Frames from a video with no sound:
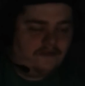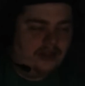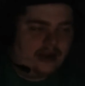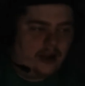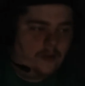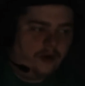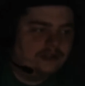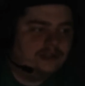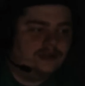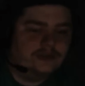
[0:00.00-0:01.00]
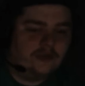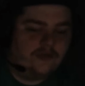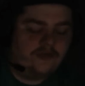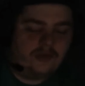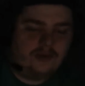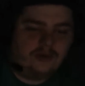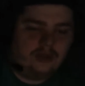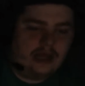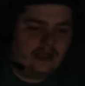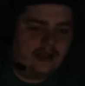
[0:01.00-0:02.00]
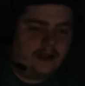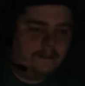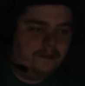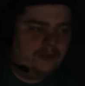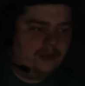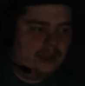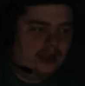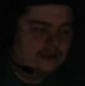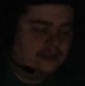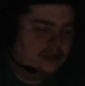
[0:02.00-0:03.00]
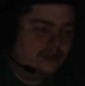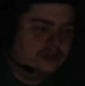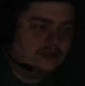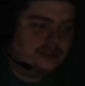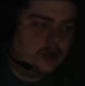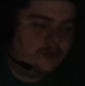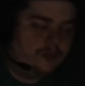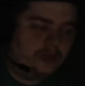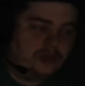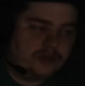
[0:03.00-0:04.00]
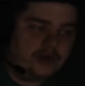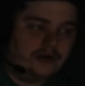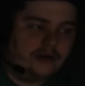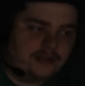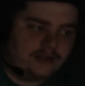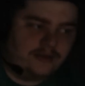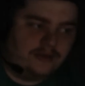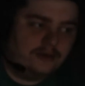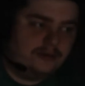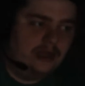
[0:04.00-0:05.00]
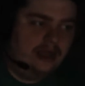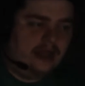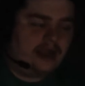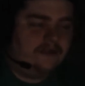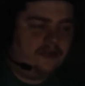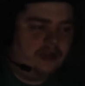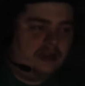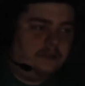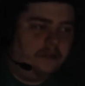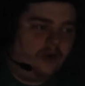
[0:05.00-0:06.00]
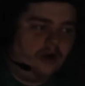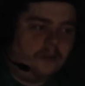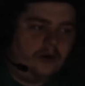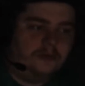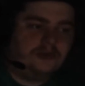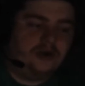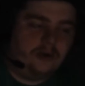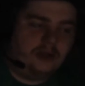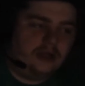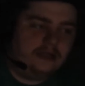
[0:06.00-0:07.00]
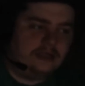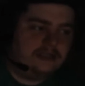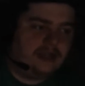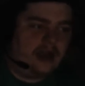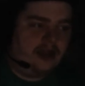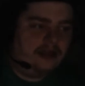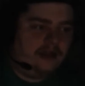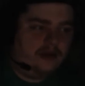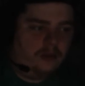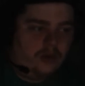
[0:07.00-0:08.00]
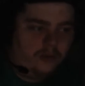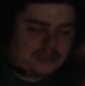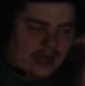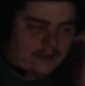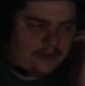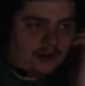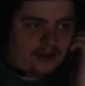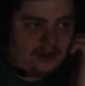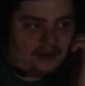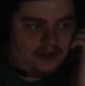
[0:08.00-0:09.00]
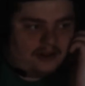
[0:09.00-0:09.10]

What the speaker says: I feel like I was using food, like, as, like, a dopamine drug, too. Yeah. Like, I feel, more and more I'm starting to realize that's kind of, I think, what was happening.